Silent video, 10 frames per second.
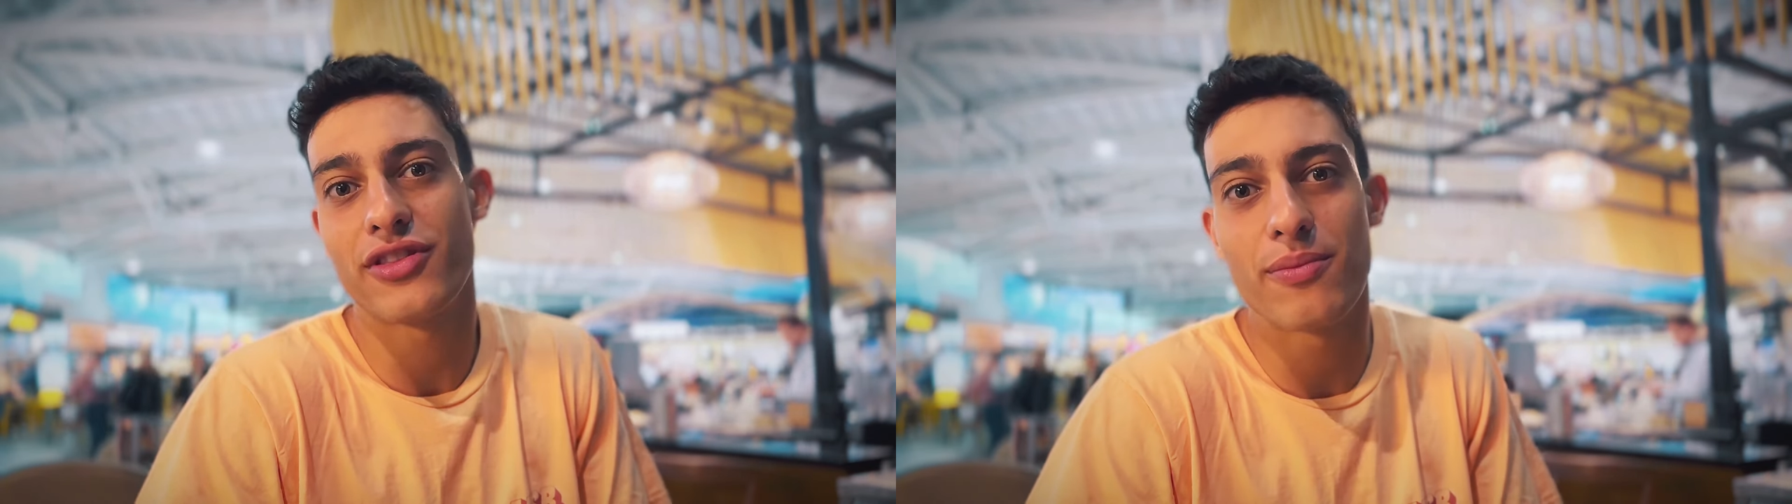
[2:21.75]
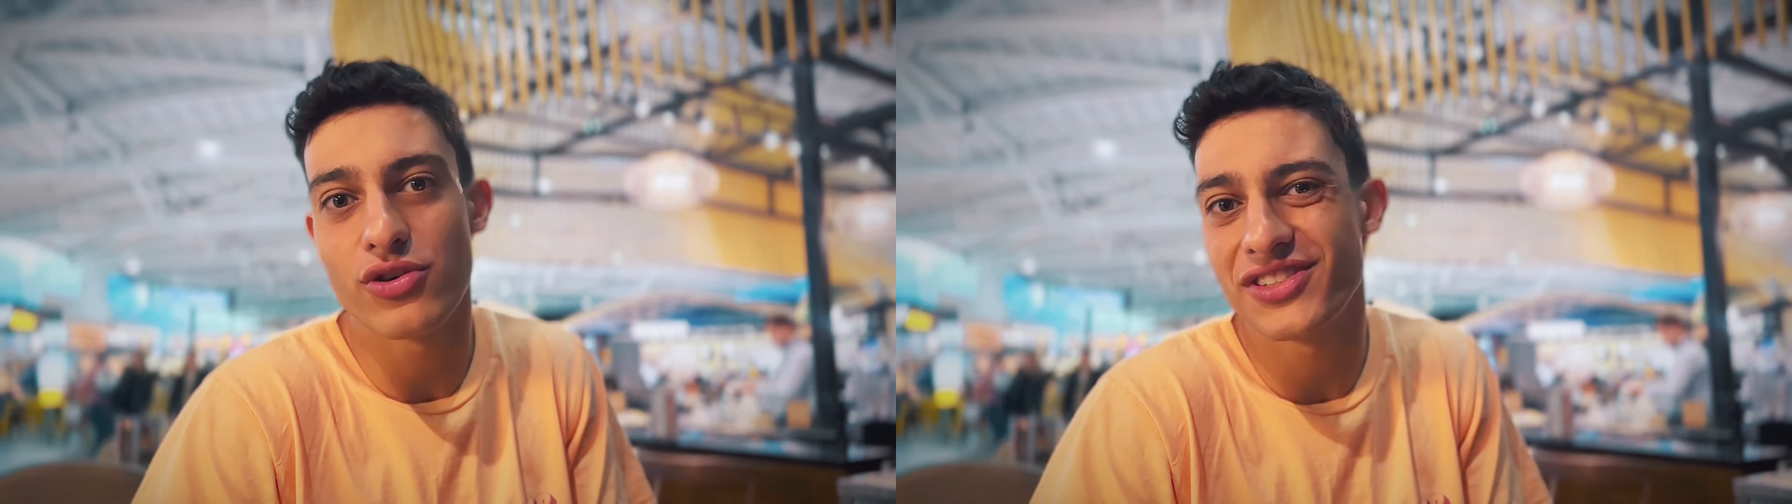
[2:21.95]

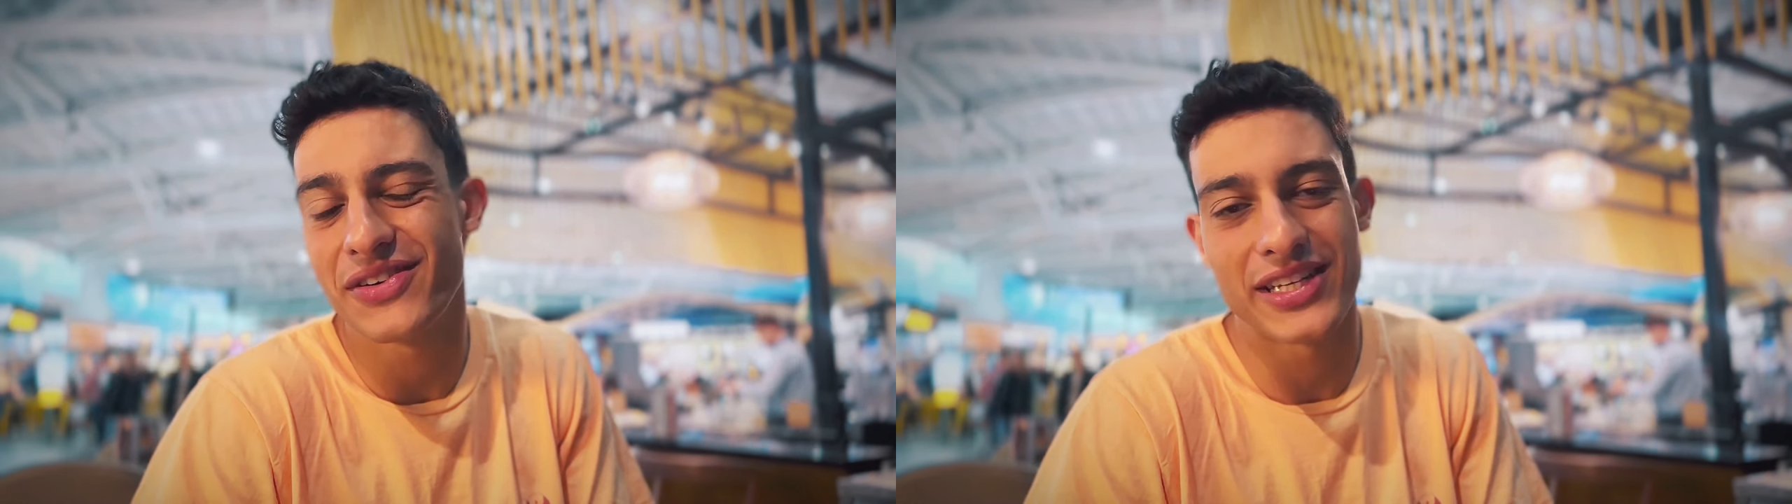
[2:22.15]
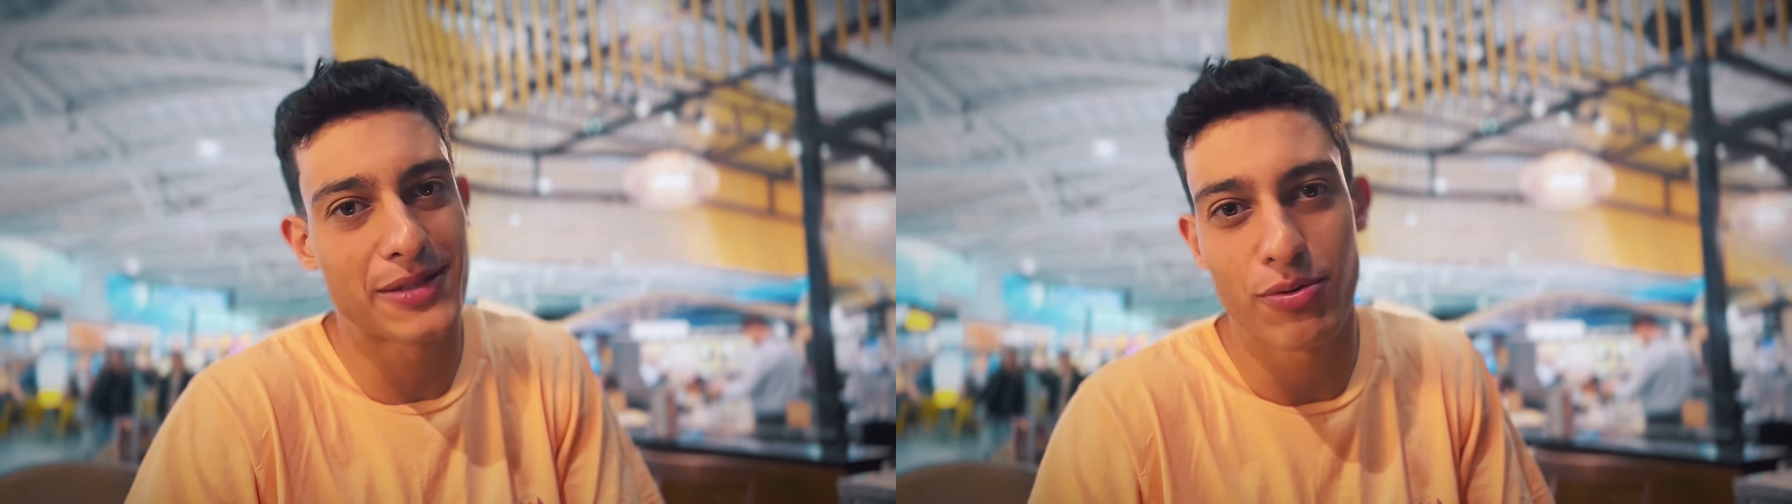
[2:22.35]
the most
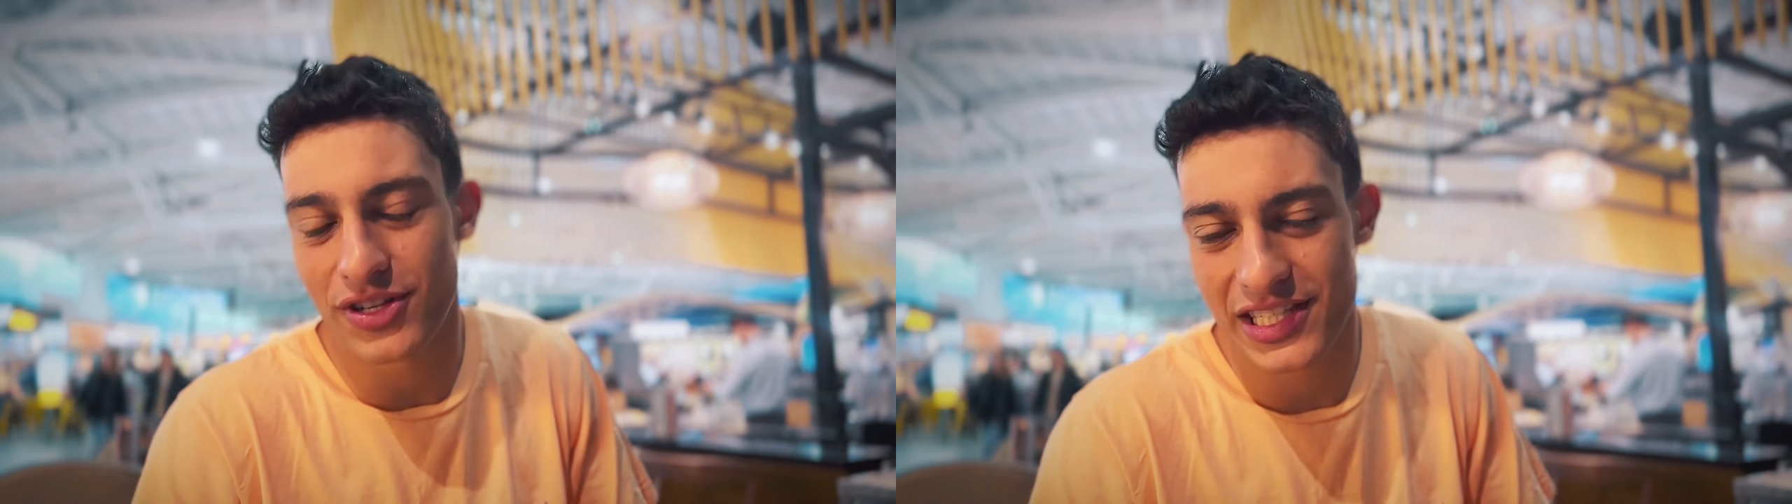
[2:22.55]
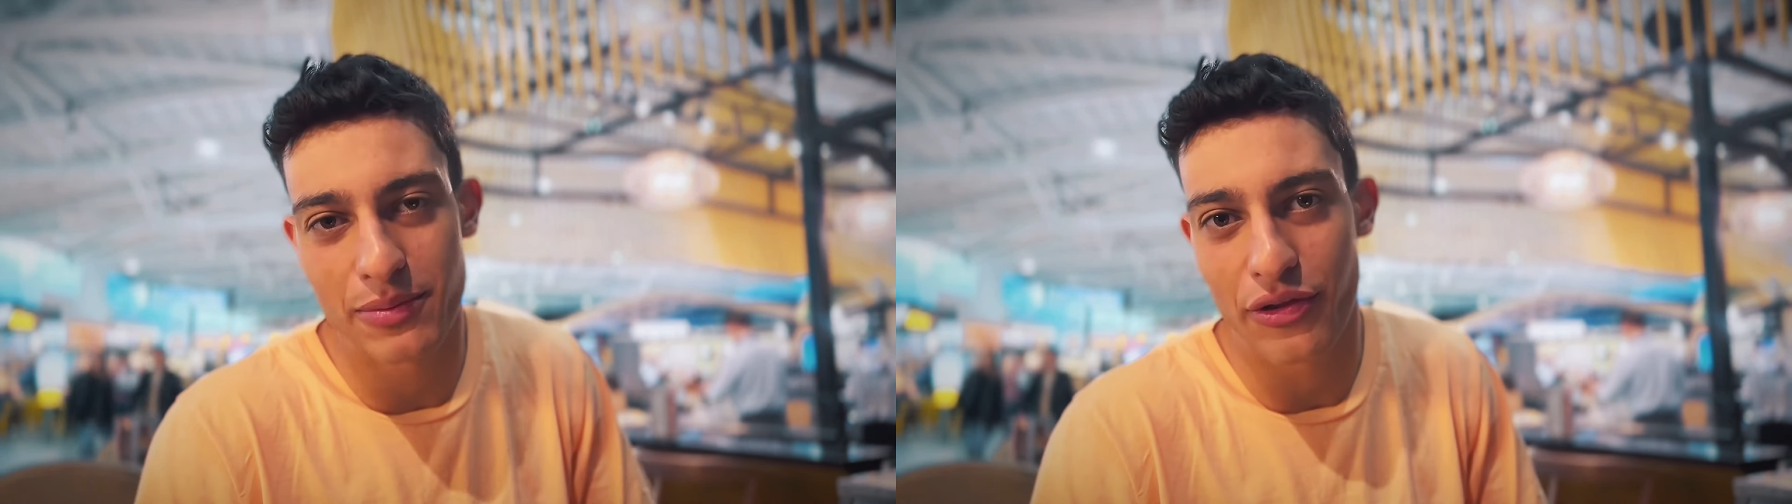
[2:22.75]

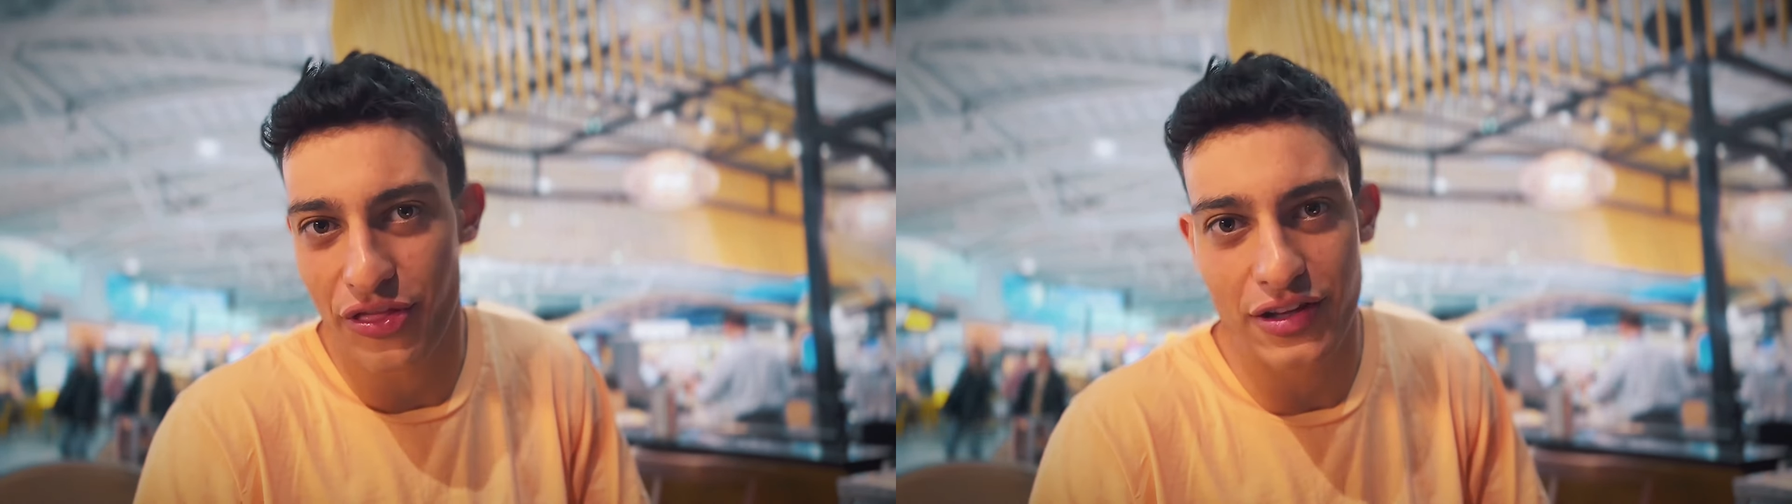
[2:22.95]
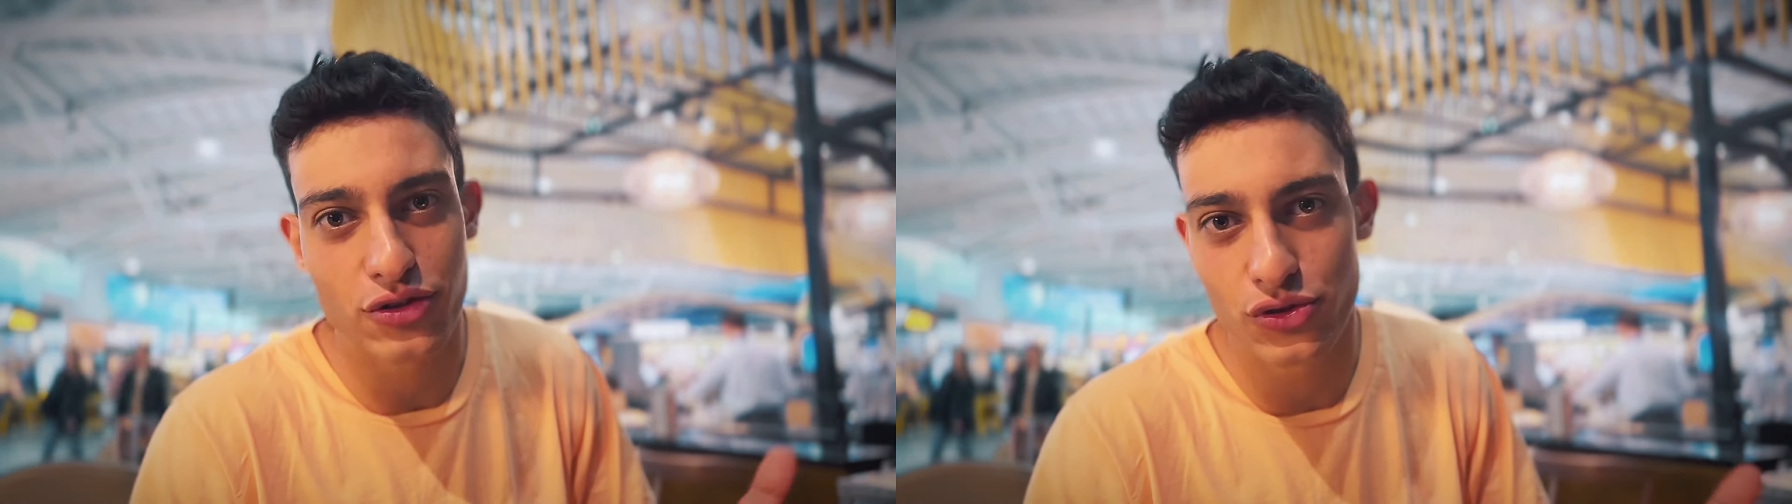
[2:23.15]
irresponsible
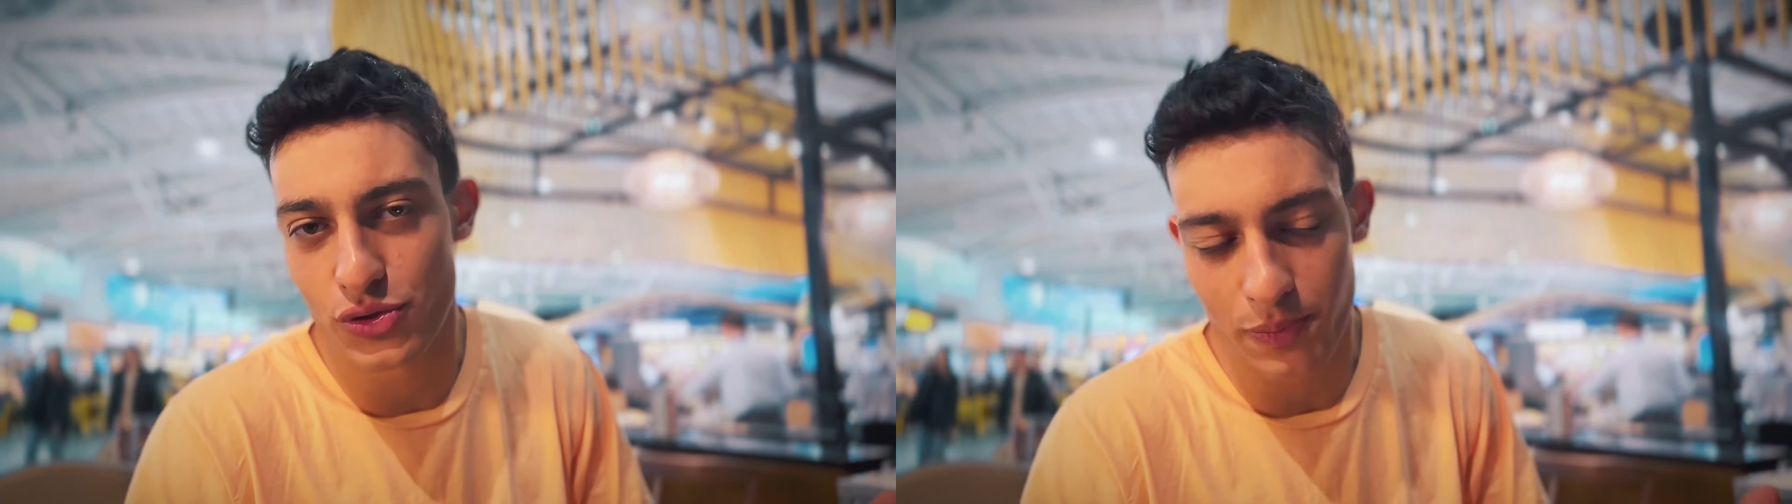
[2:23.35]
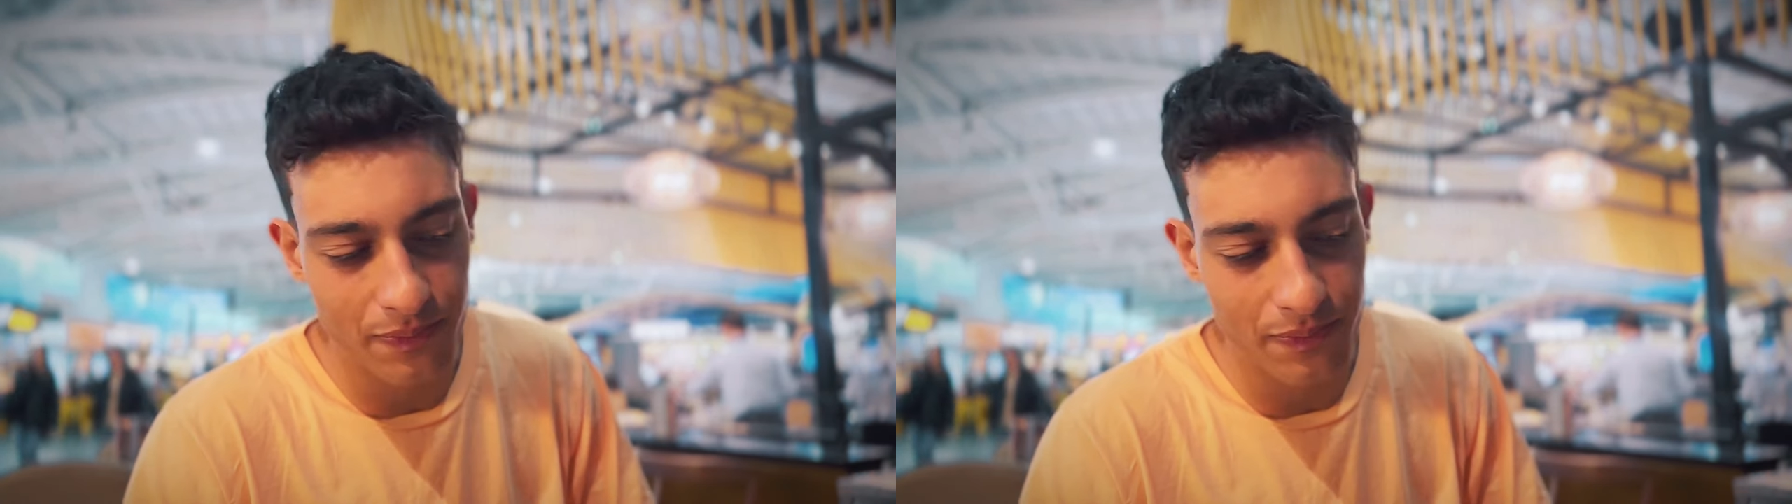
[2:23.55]
thing to do.